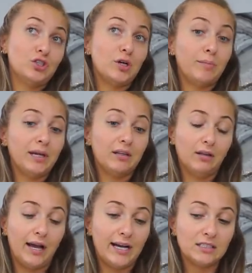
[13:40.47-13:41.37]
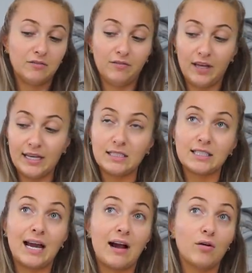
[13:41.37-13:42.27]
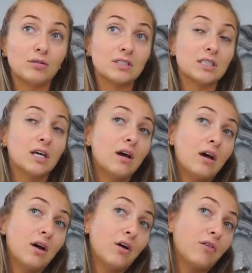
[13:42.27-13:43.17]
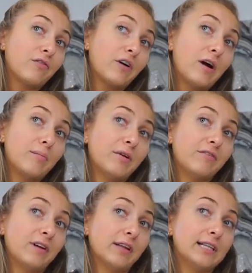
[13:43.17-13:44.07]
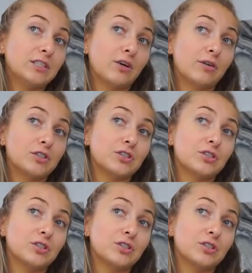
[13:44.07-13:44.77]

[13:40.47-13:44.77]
jump on the last flight out from Philly to go to